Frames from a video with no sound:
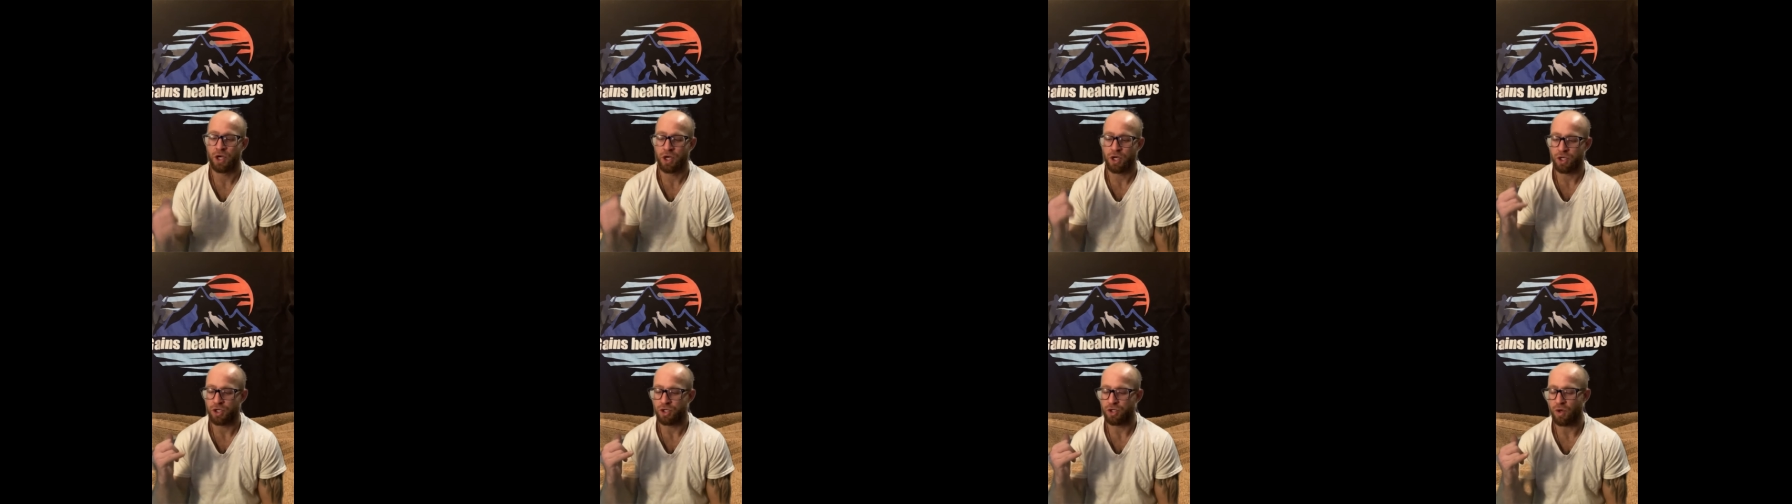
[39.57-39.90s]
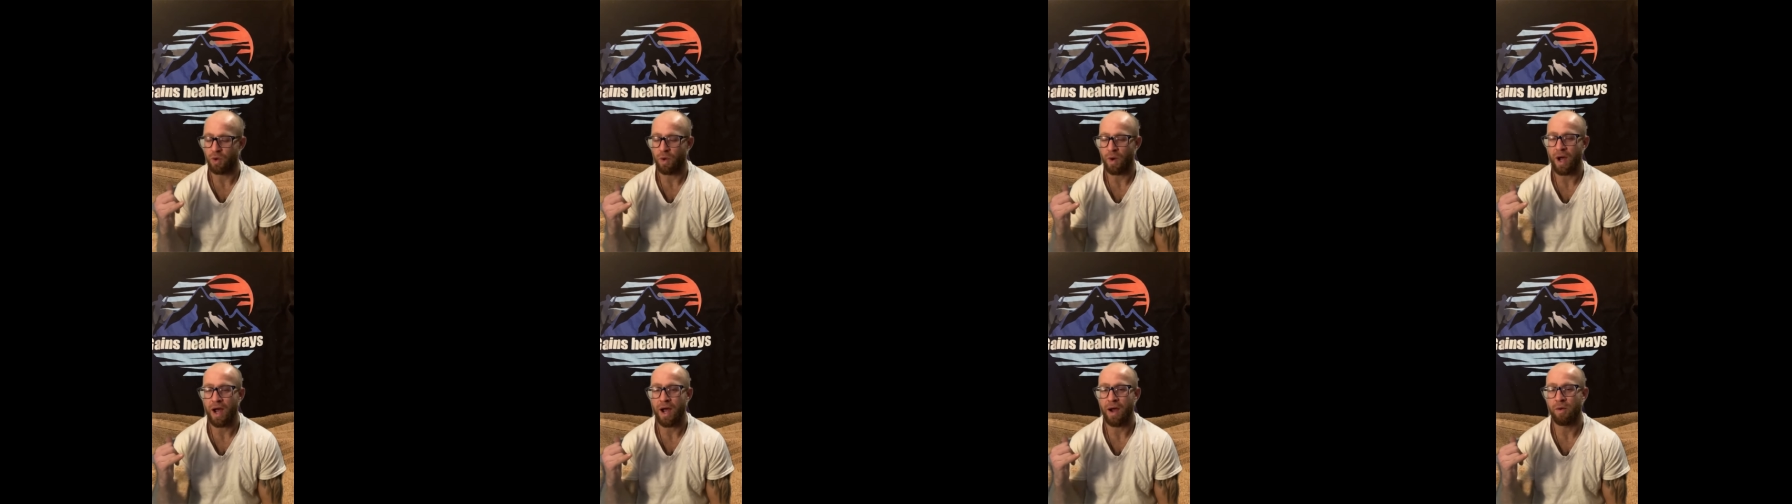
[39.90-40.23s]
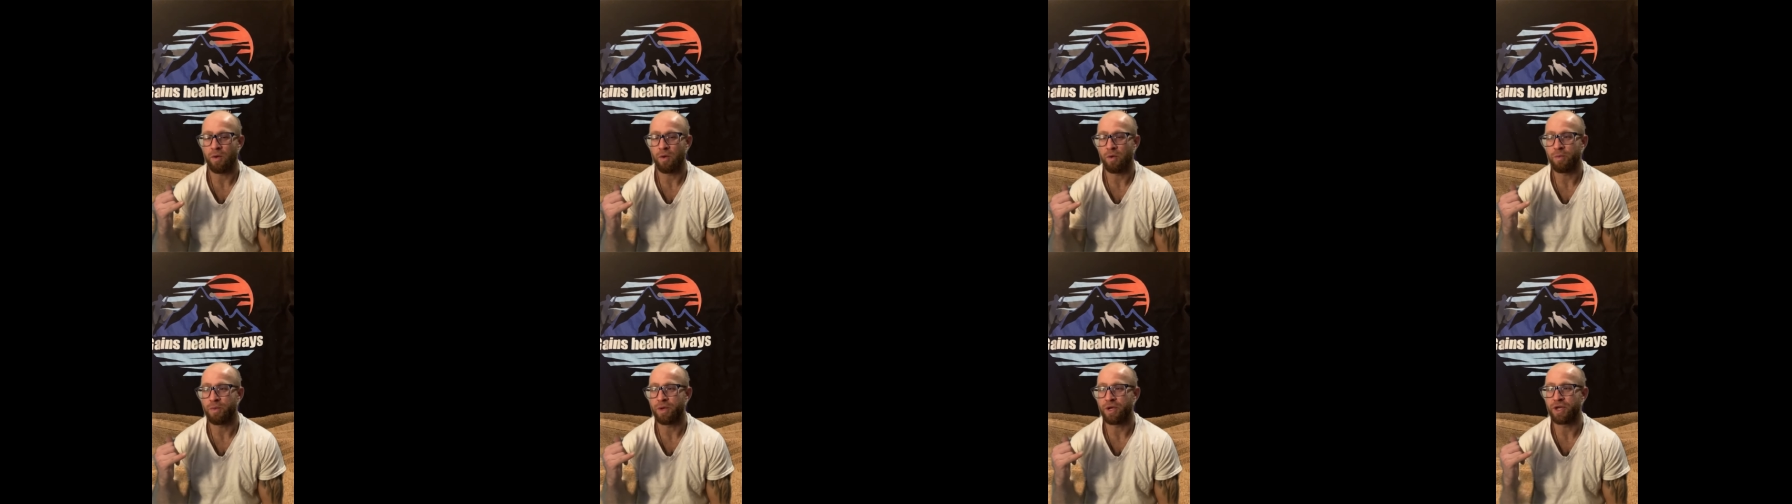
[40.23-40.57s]
So I
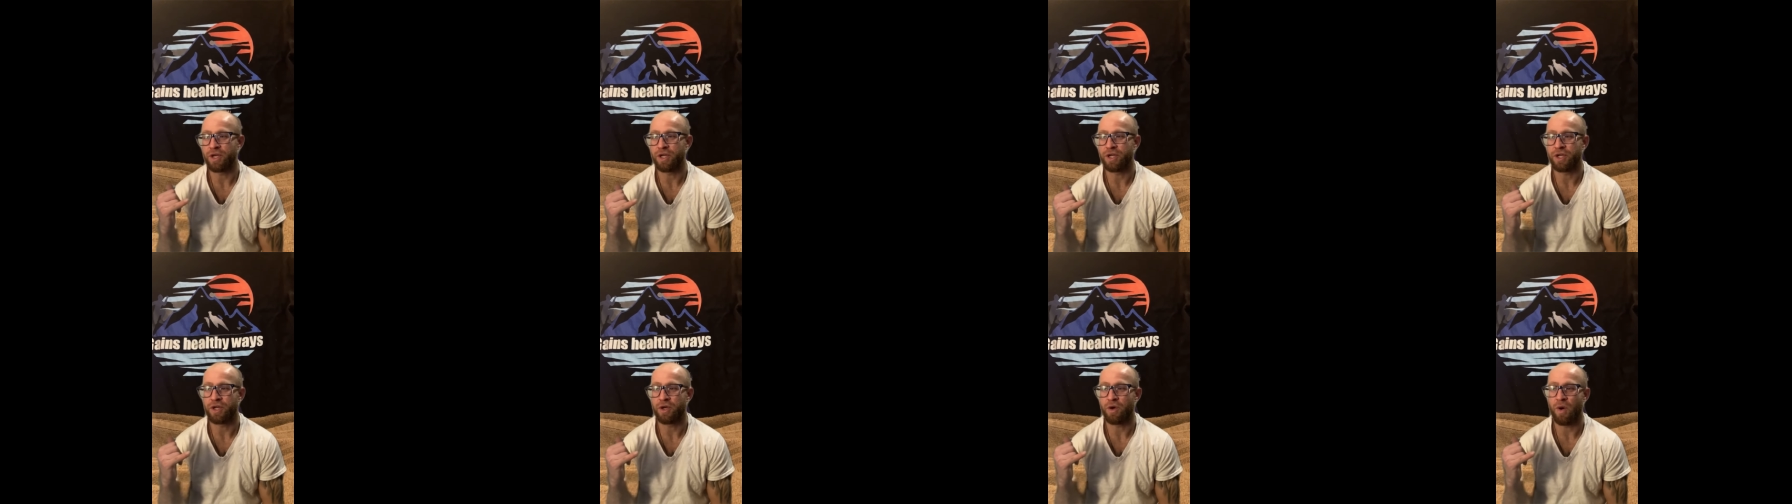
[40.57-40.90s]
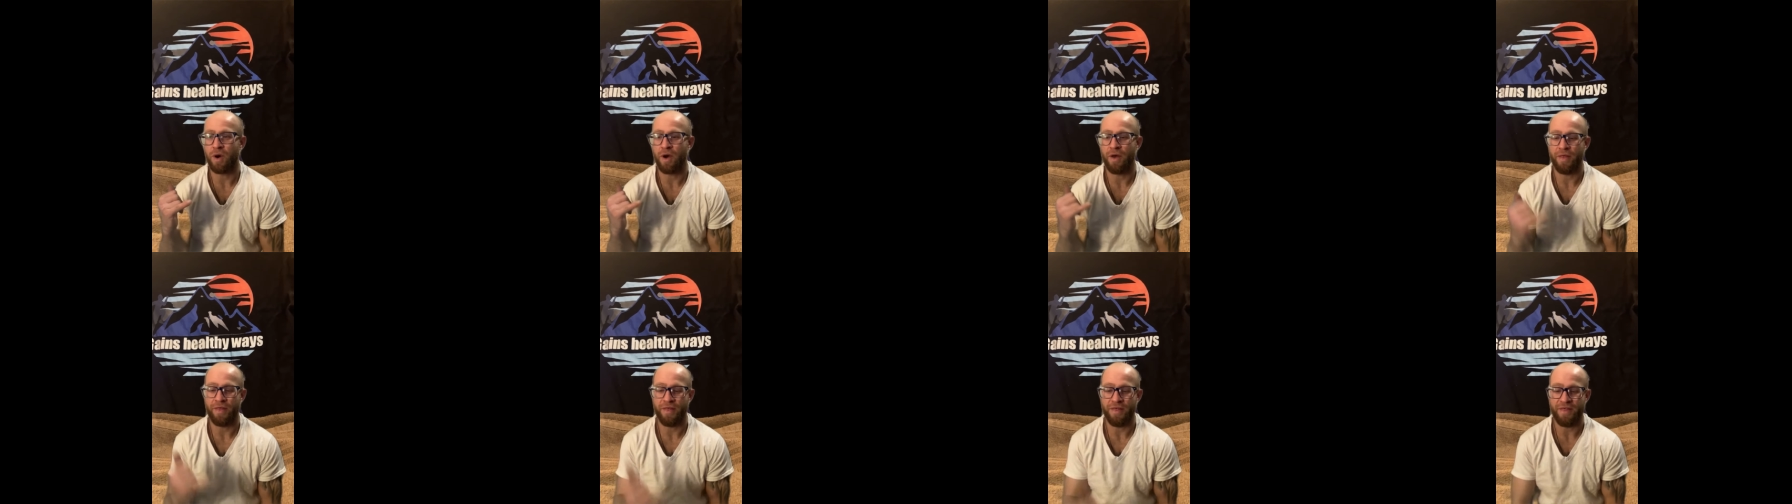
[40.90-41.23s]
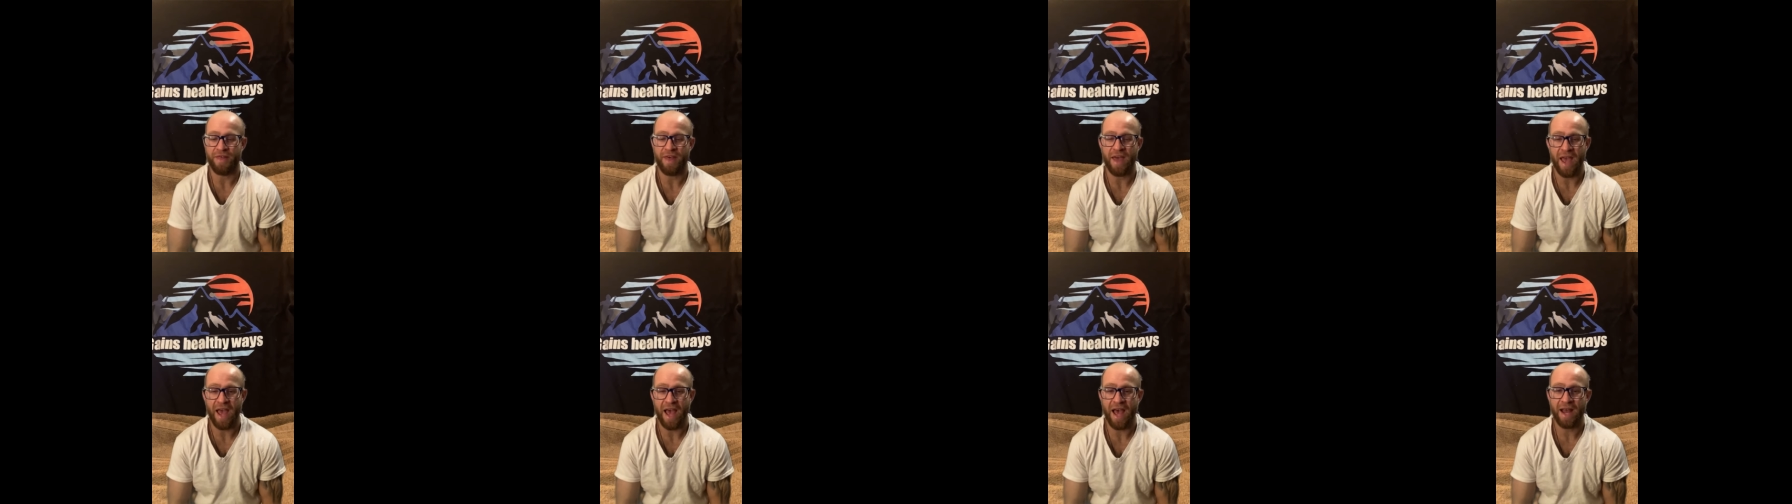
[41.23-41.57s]
will be good to go on
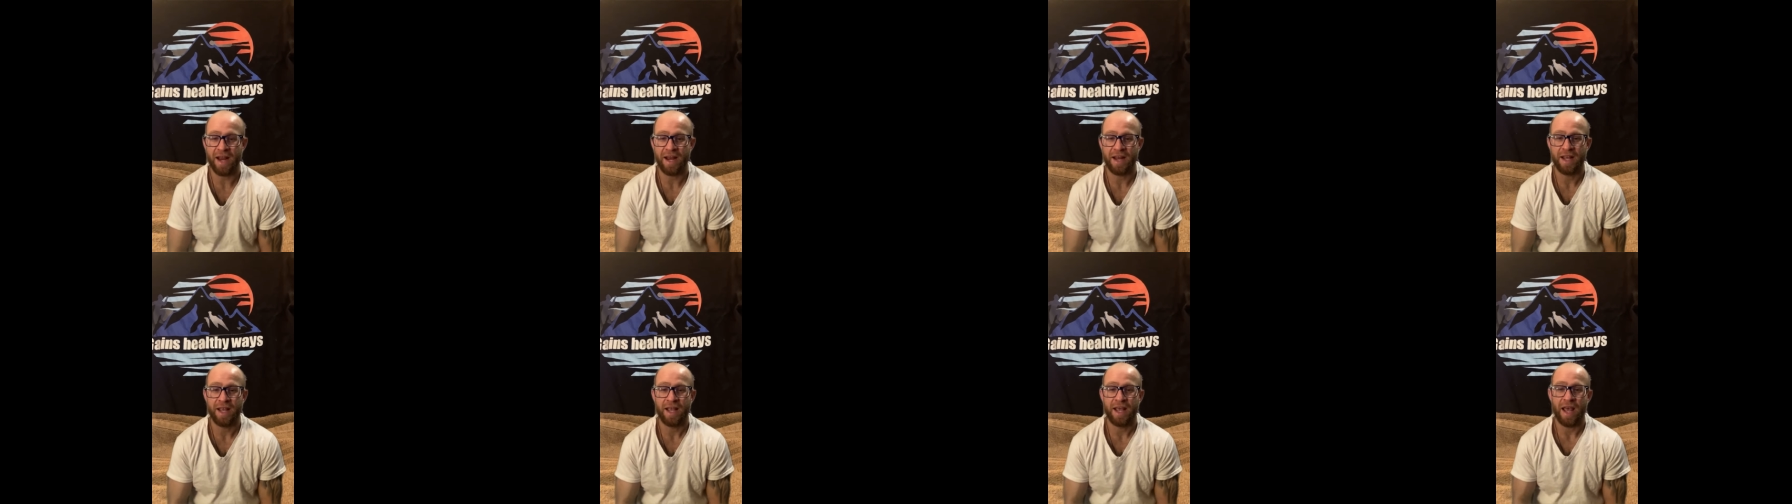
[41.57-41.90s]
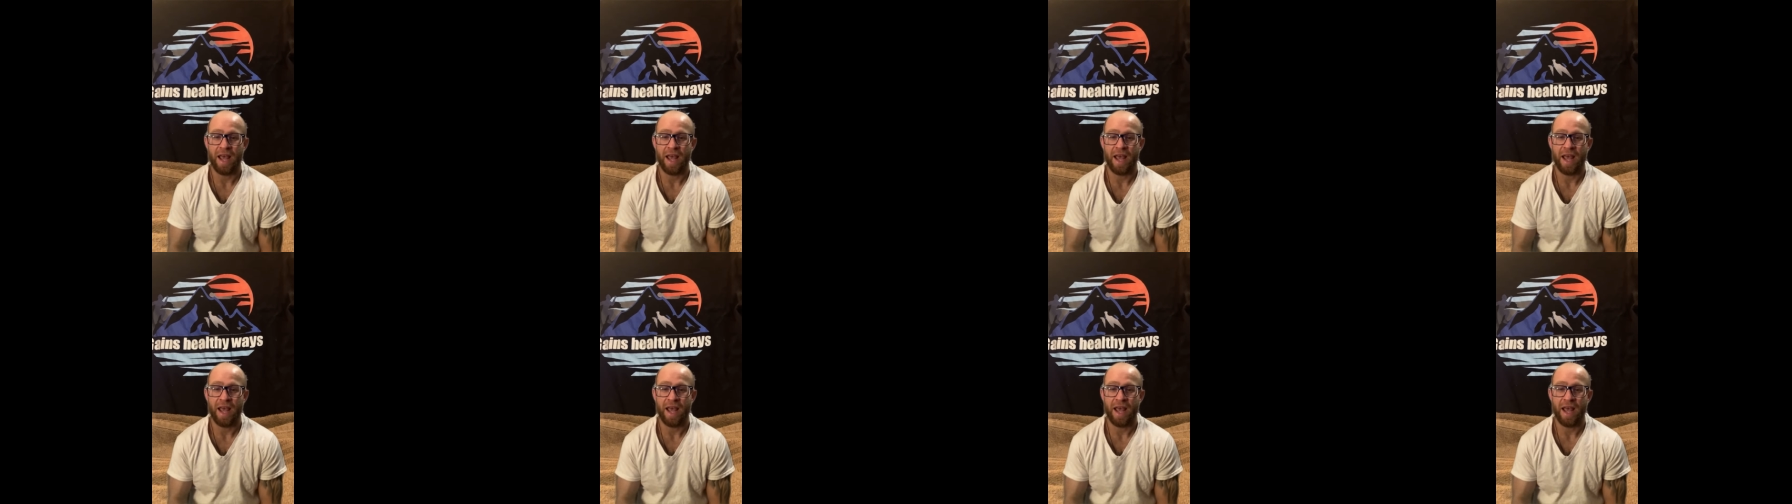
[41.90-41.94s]
that.